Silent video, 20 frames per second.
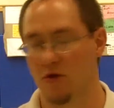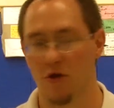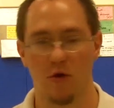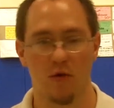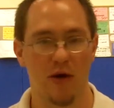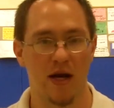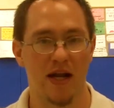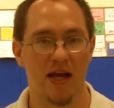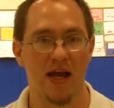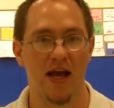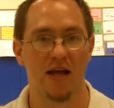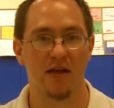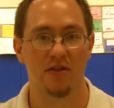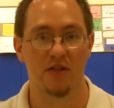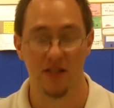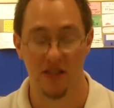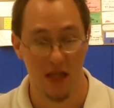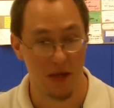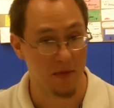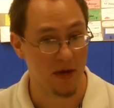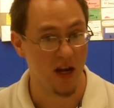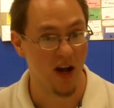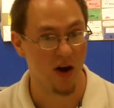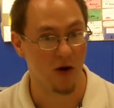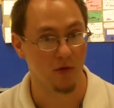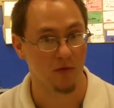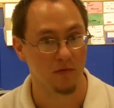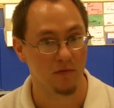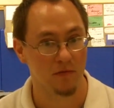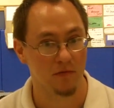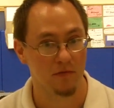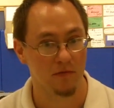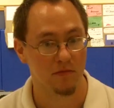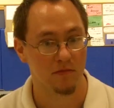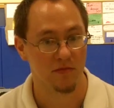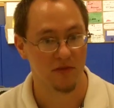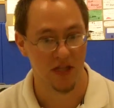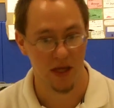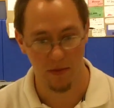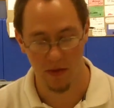Go right ahead. Just let me know.
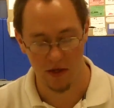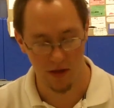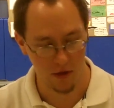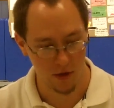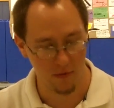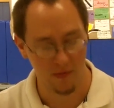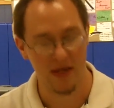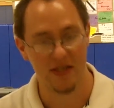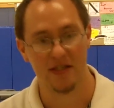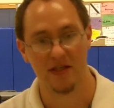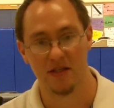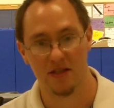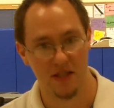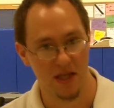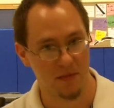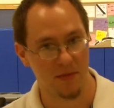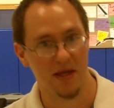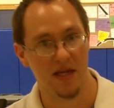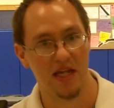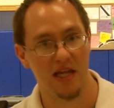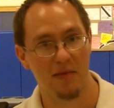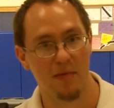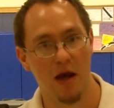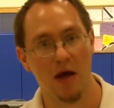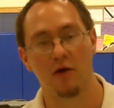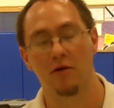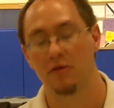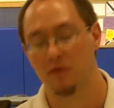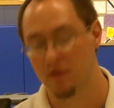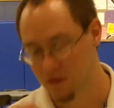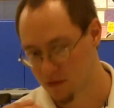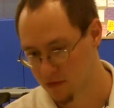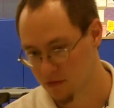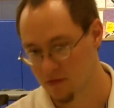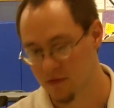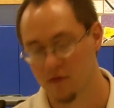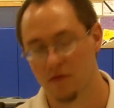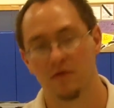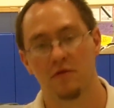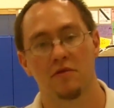Send me a little message, send me an email,
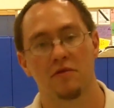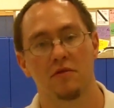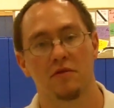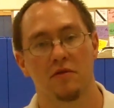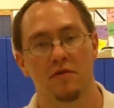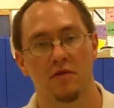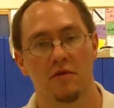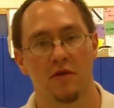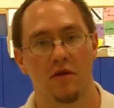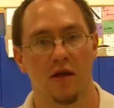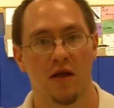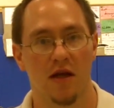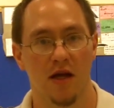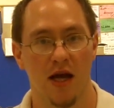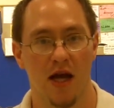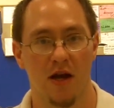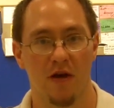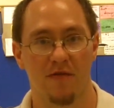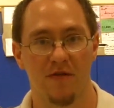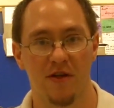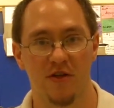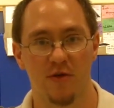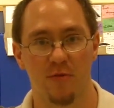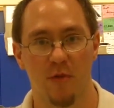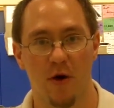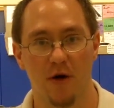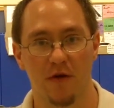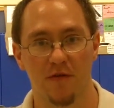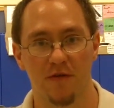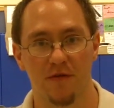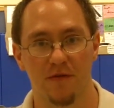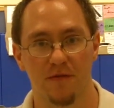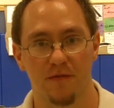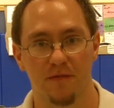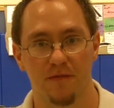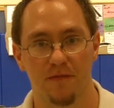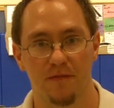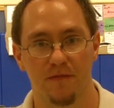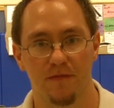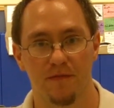and I'll fix your parts.
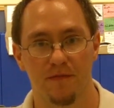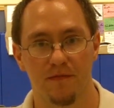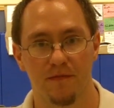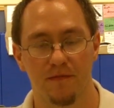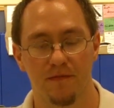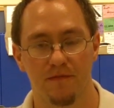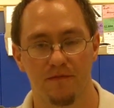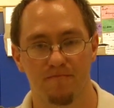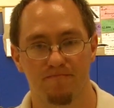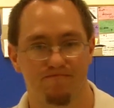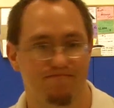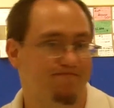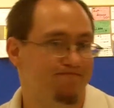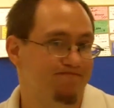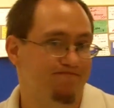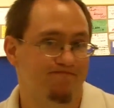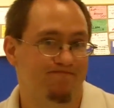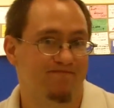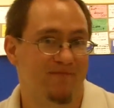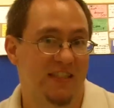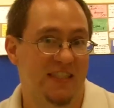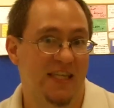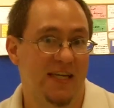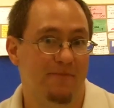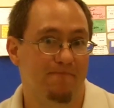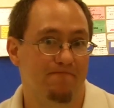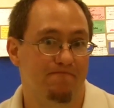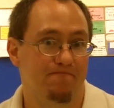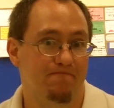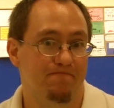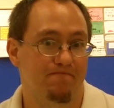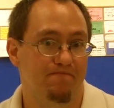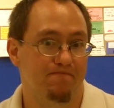That's it.